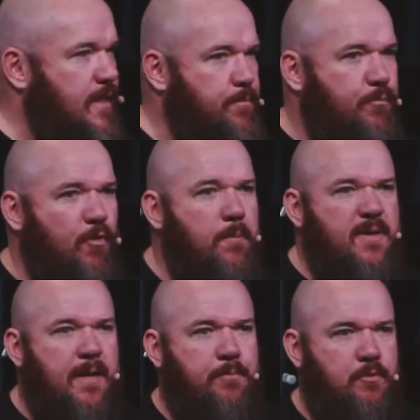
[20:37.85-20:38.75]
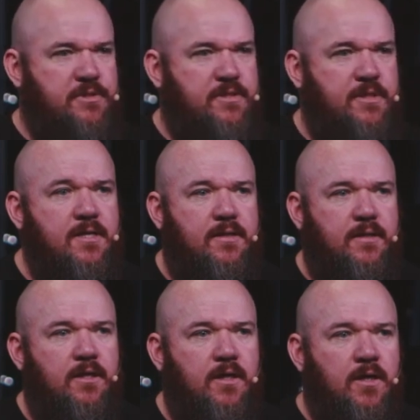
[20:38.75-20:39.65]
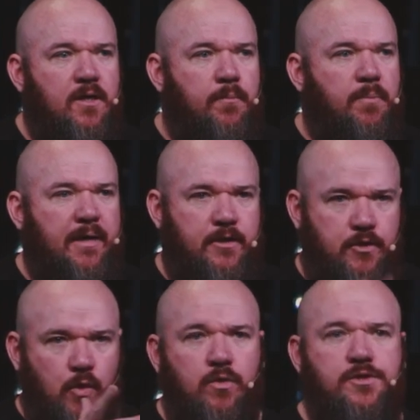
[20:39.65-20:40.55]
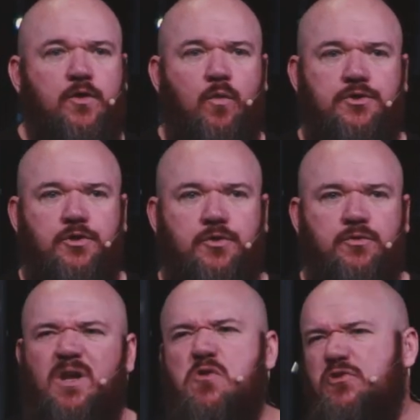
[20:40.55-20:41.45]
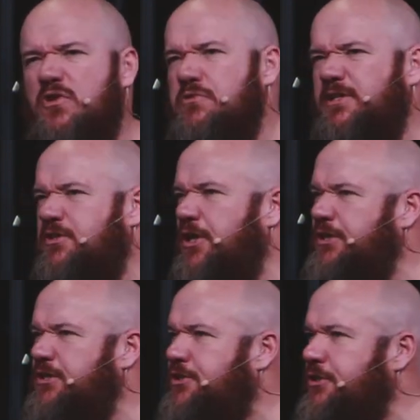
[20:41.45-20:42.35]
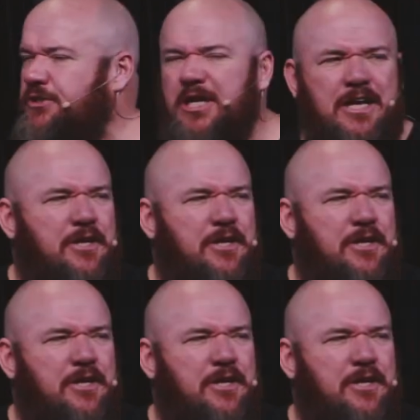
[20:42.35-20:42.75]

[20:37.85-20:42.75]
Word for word: They're propping up your sin by endorsing what you do. No, you don't need to go to church.